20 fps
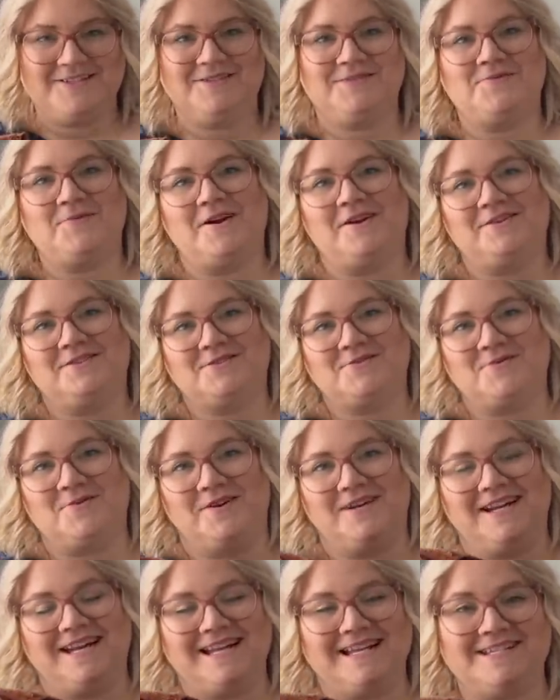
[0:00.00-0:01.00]
sweaters
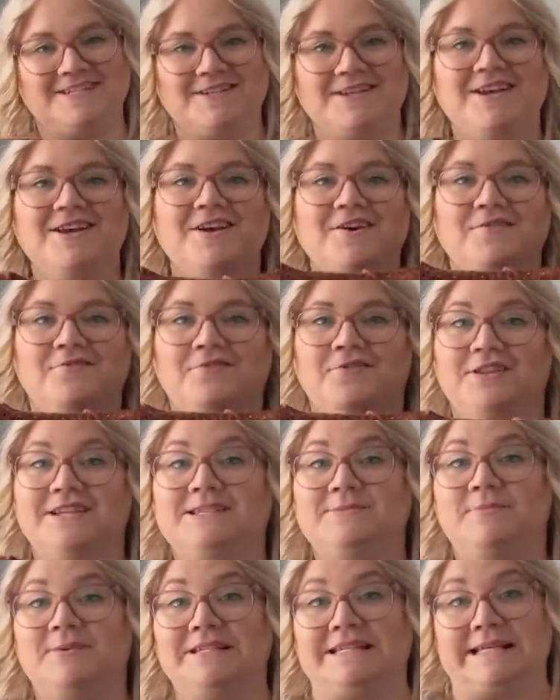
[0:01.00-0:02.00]
quantities for
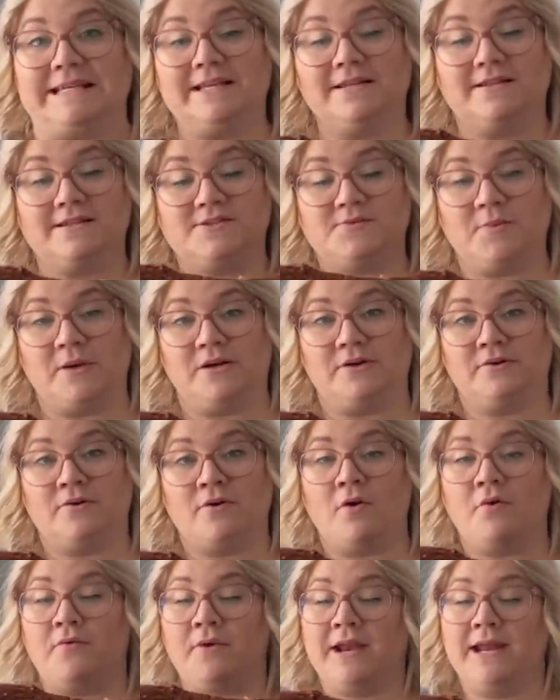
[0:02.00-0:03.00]
this particular sweater
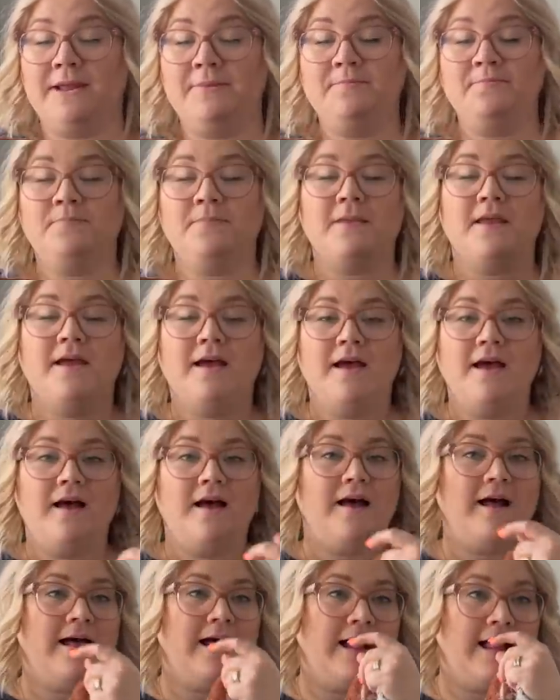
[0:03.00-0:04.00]
already.
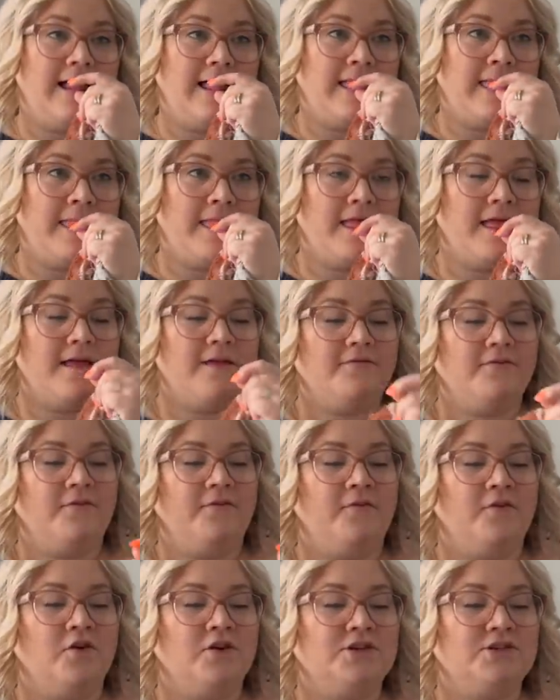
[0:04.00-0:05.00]
Uh, the
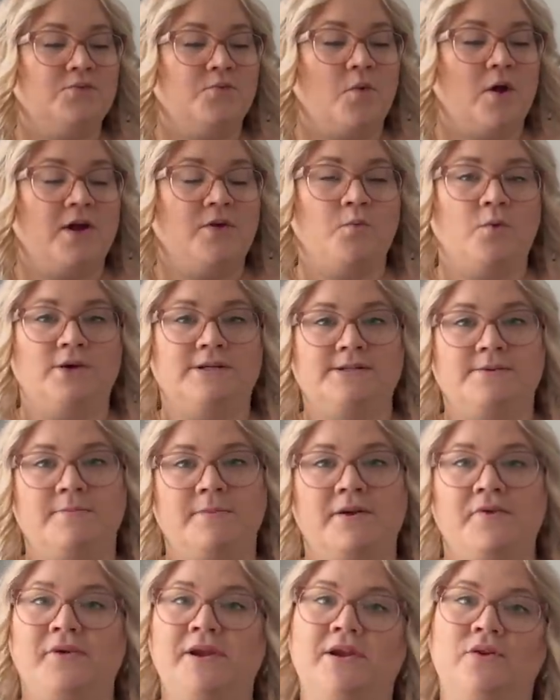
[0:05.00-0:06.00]
first one was a
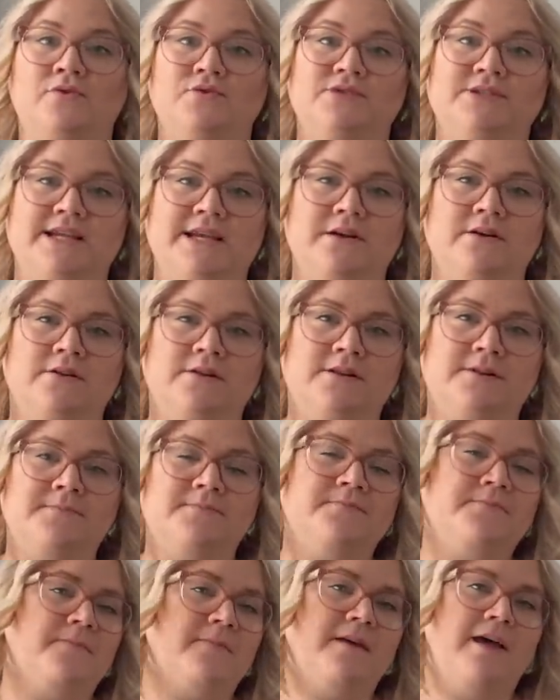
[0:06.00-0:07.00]
merino single
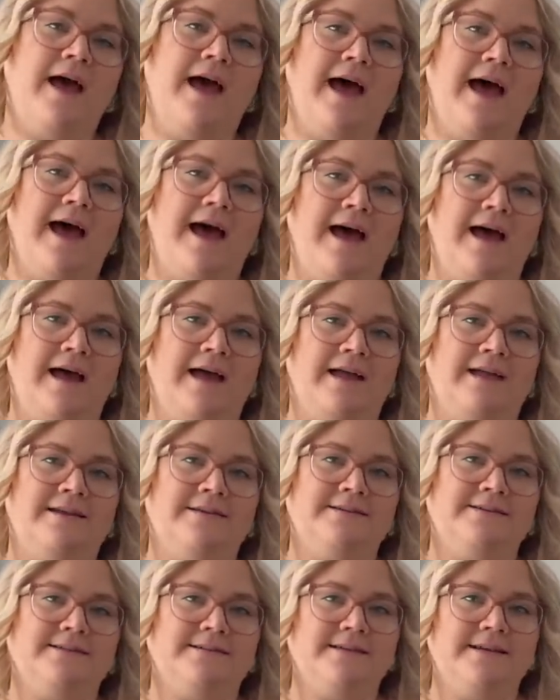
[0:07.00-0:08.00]

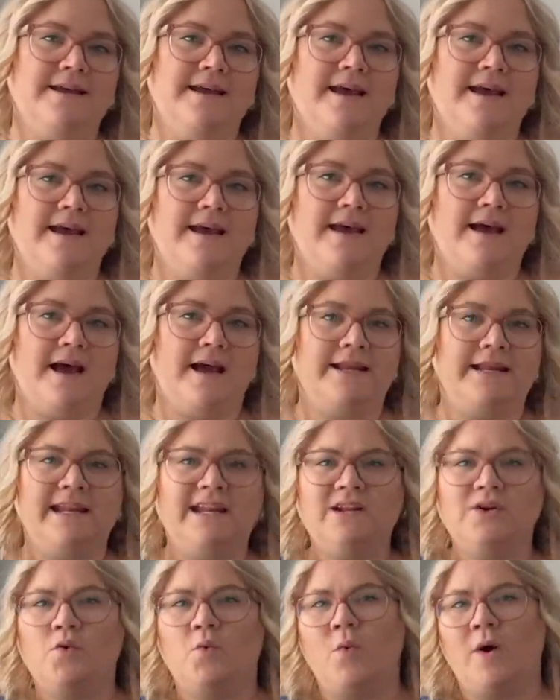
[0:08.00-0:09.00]
and I
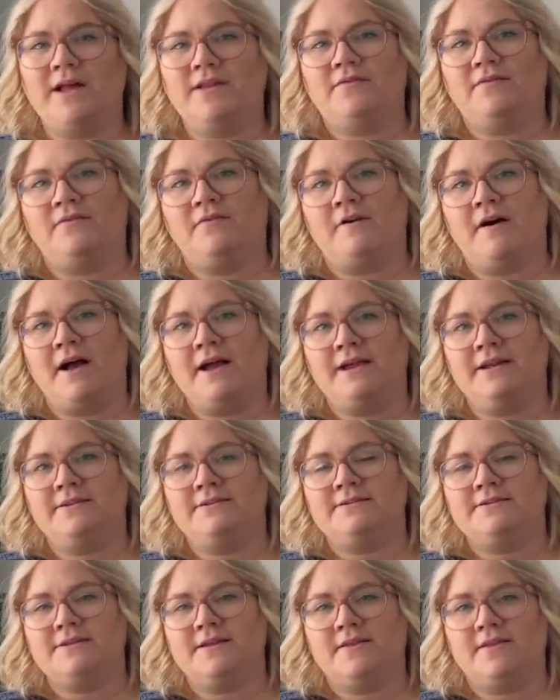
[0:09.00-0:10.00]
didn't quite
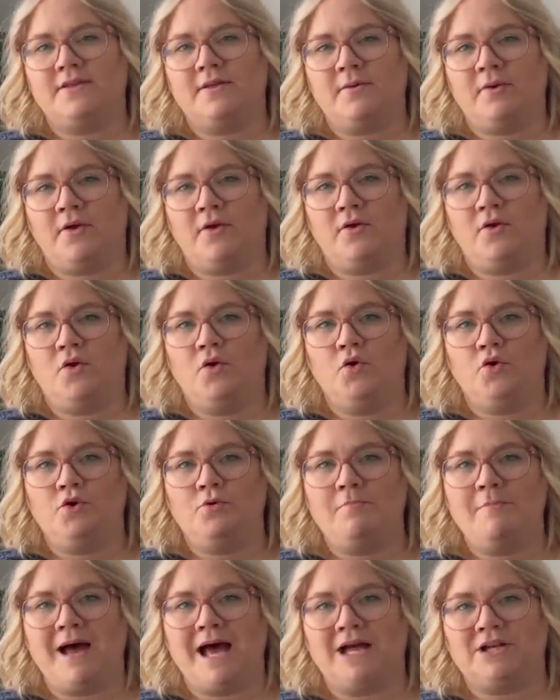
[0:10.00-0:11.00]
find the good
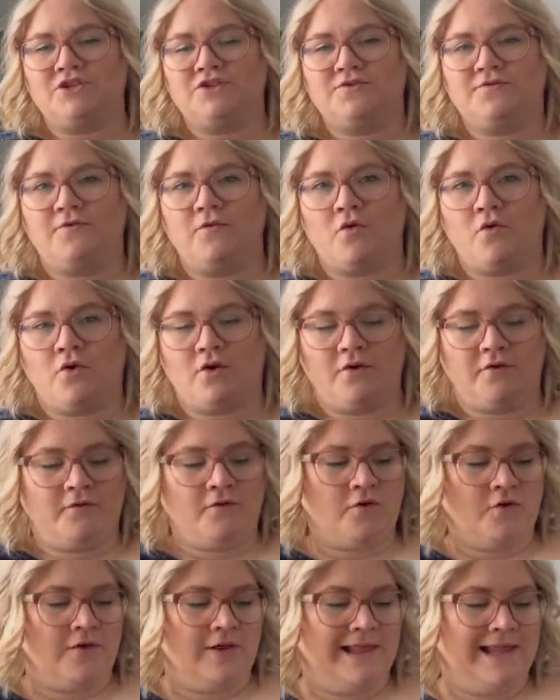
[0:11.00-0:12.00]
match for,
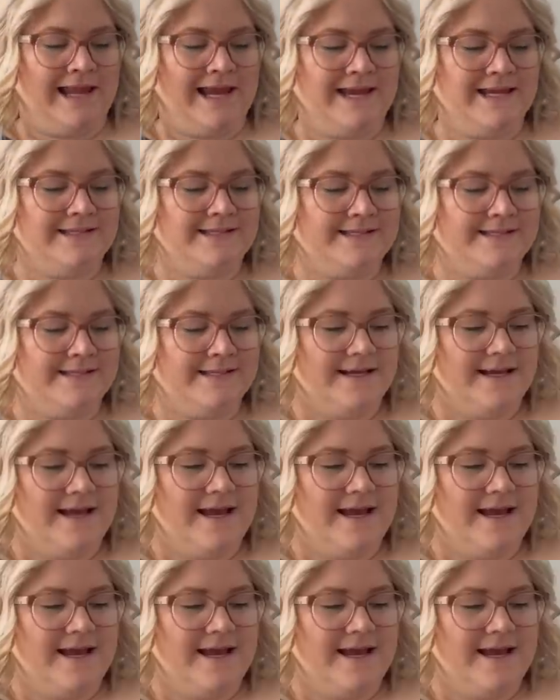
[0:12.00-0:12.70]
for the lace